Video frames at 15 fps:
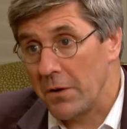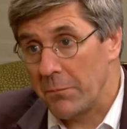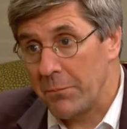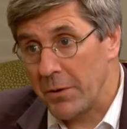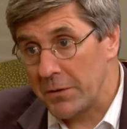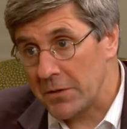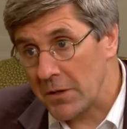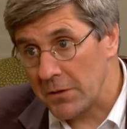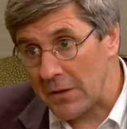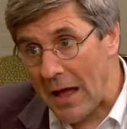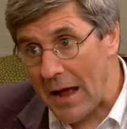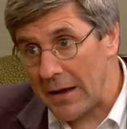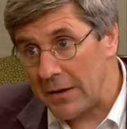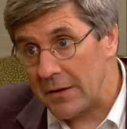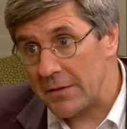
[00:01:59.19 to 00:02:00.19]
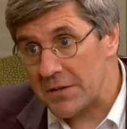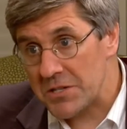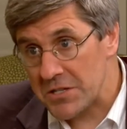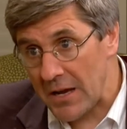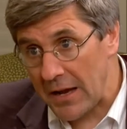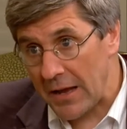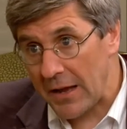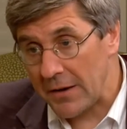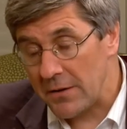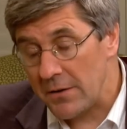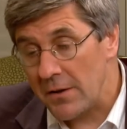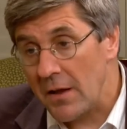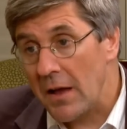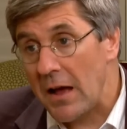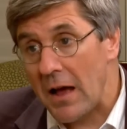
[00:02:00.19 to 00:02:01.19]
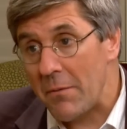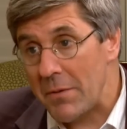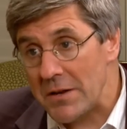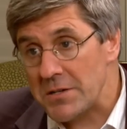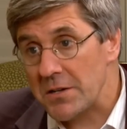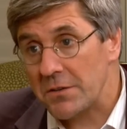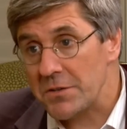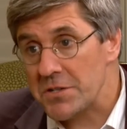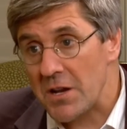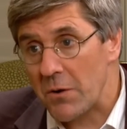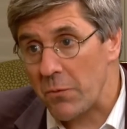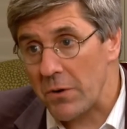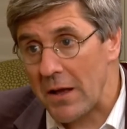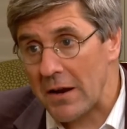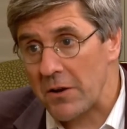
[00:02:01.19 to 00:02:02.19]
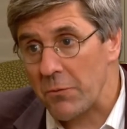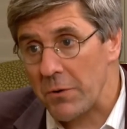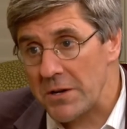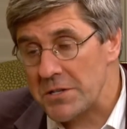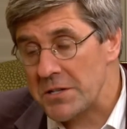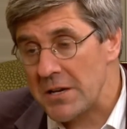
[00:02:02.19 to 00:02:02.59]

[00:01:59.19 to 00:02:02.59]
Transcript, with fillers: put the line in the sand, uh, basically saying we're not going to raise